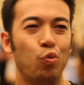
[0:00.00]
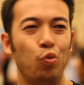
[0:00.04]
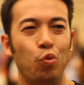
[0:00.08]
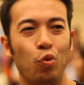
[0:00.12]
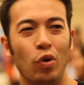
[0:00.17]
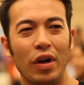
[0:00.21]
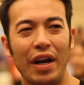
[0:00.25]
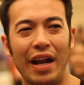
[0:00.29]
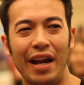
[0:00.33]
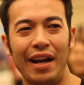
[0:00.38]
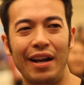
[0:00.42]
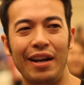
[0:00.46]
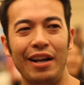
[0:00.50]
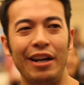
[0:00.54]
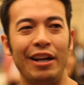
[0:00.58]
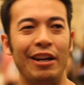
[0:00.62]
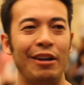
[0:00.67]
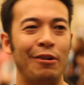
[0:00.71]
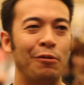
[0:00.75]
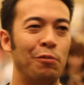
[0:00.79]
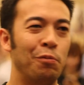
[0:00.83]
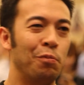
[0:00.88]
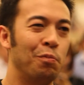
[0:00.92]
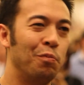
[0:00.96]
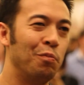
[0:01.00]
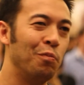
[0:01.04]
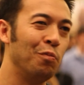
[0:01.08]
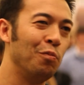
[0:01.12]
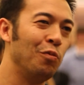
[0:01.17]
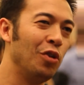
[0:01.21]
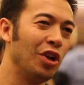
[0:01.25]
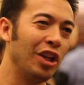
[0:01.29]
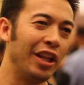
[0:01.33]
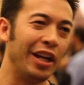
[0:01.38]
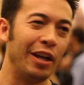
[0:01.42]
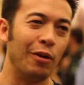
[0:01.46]
what I
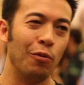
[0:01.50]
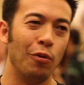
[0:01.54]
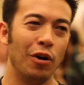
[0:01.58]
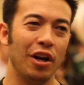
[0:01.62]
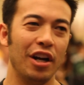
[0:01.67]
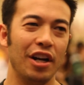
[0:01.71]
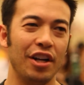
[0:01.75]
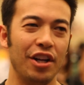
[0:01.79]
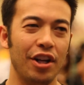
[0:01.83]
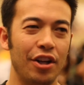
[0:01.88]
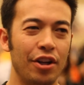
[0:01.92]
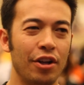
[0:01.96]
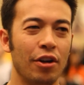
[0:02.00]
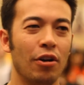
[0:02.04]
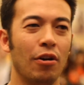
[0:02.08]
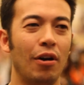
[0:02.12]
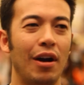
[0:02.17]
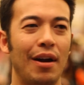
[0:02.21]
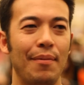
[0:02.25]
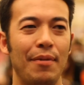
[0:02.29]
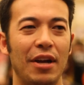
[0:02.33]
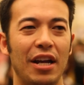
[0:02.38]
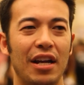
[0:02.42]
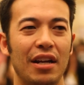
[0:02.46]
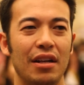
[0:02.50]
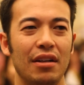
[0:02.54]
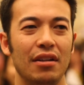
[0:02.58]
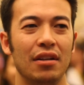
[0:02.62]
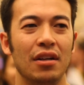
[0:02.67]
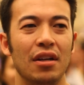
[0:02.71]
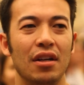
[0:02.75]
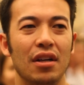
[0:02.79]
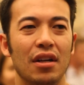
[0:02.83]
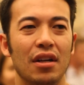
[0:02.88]
really wanted to do. I mean,